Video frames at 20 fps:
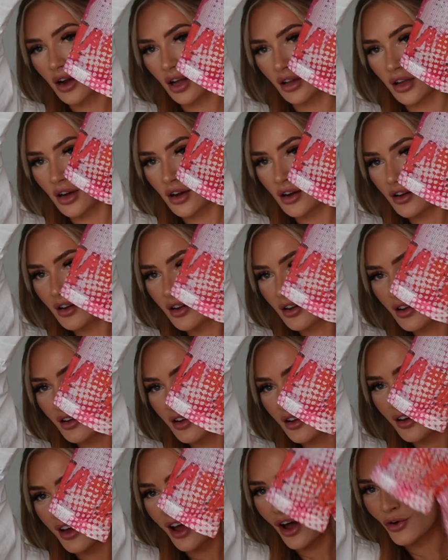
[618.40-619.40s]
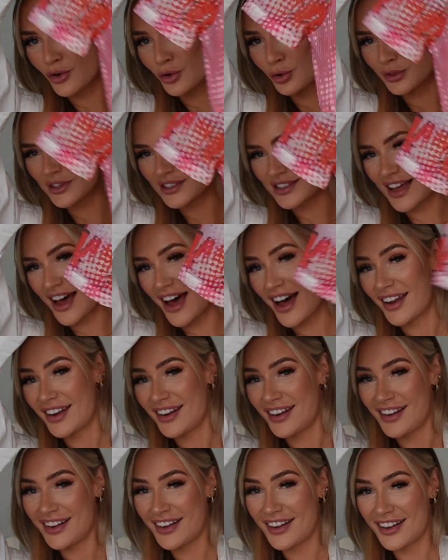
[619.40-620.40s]
color. How cool is that?
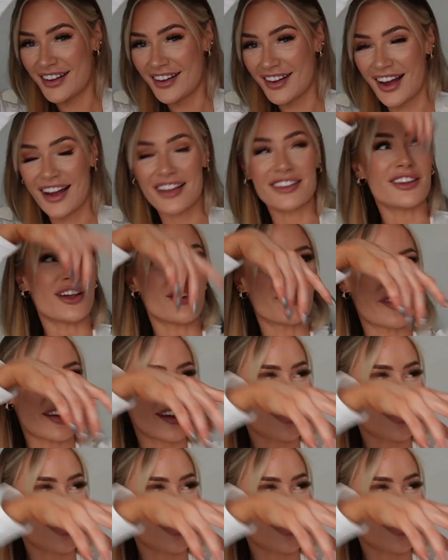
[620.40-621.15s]
I love